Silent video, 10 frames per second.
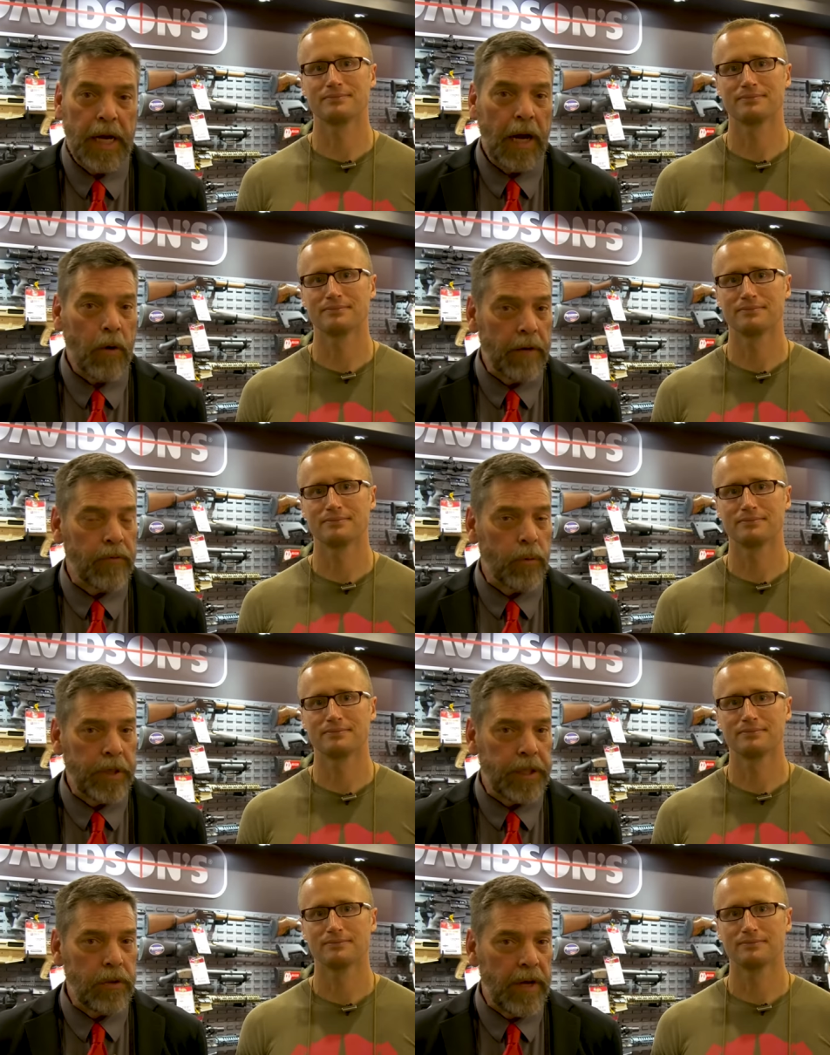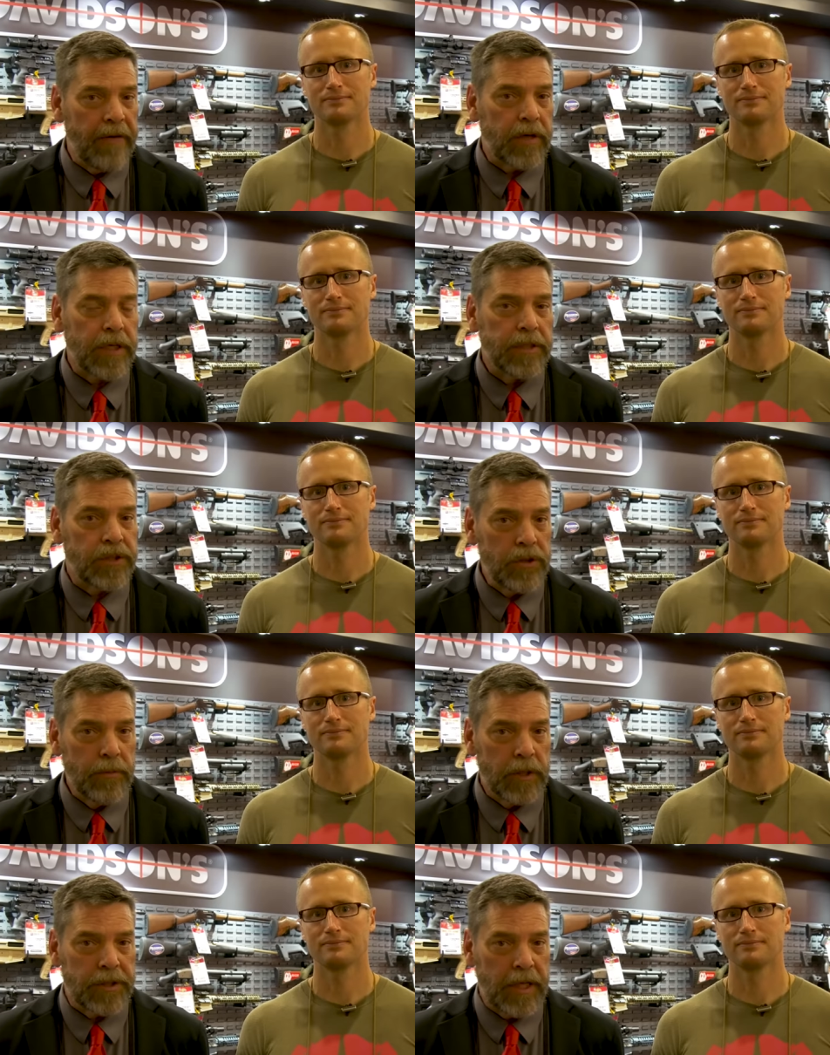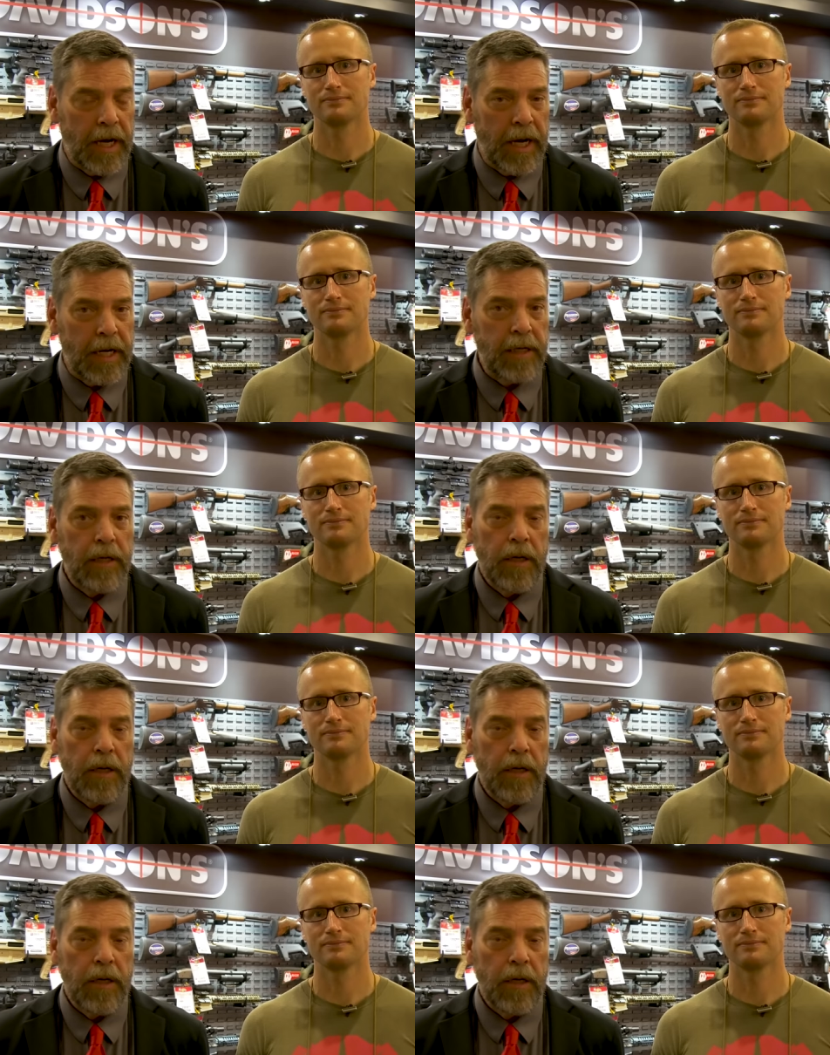Speaker 1: However, we do have a consumer side